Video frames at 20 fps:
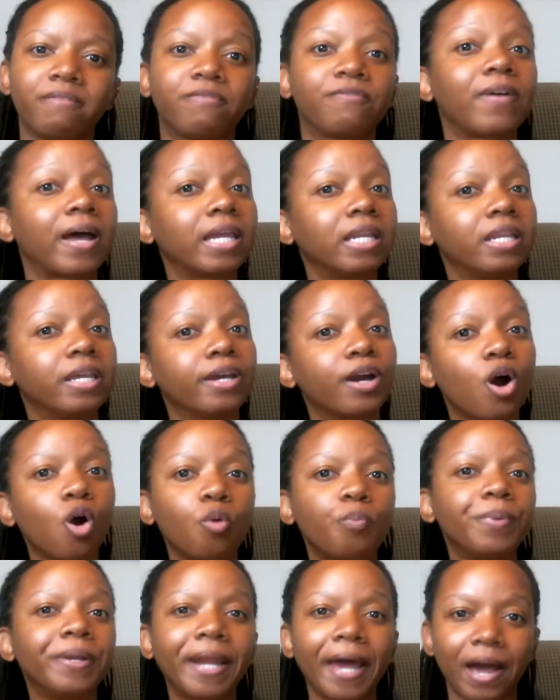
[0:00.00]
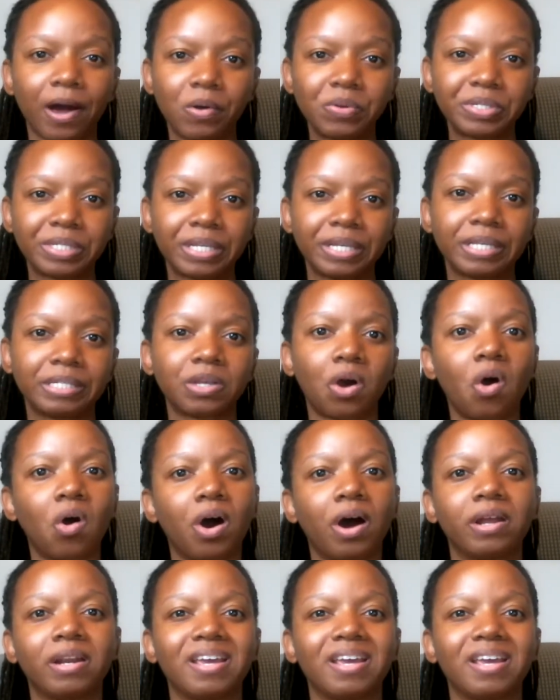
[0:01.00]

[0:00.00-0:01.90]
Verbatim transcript: finding open houses on